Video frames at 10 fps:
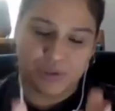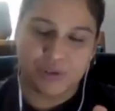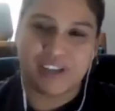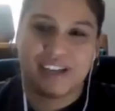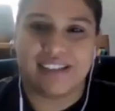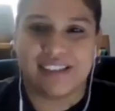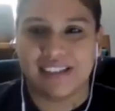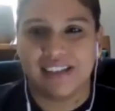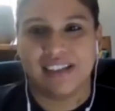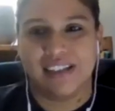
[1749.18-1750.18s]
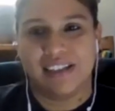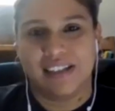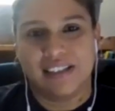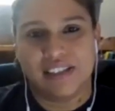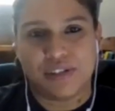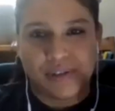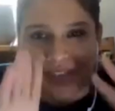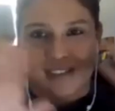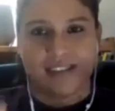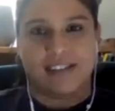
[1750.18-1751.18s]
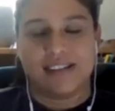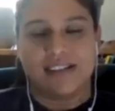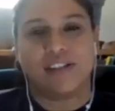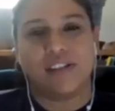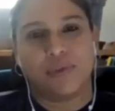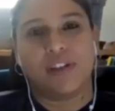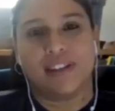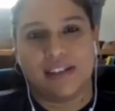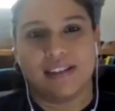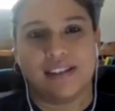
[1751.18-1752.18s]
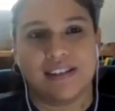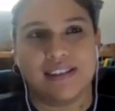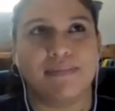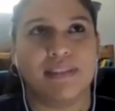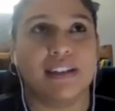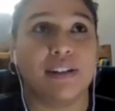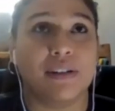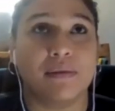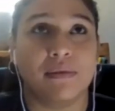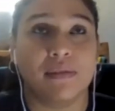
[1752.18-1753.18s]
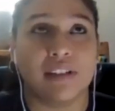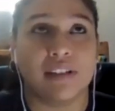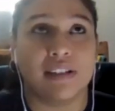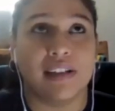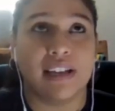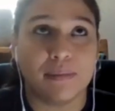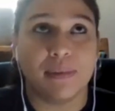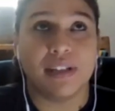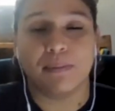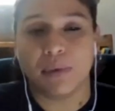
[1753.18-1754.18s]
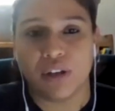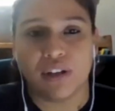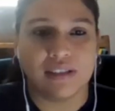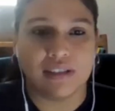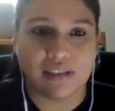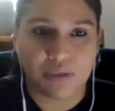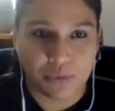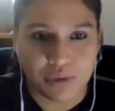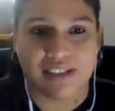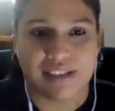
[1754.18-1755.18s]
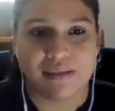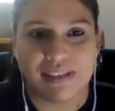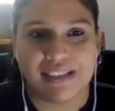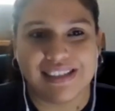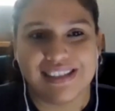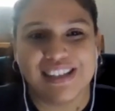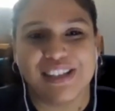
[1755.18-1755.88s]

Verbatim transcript: you look at, just to get a, a sense of where the the uh, animal plant organism is.